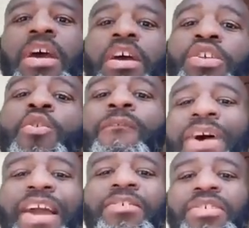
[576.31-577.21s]
you'll
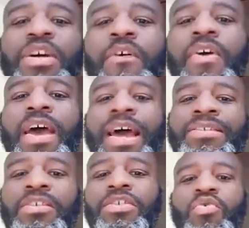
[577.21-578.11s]
find yourself as a
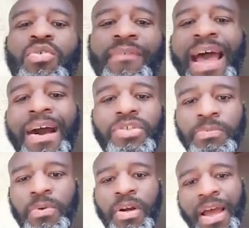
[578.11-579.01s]
student of
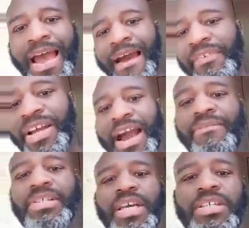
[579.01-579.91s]
algebra having a
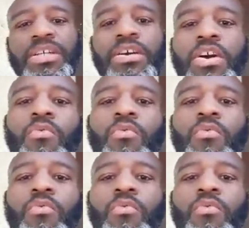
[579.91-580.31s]
conversation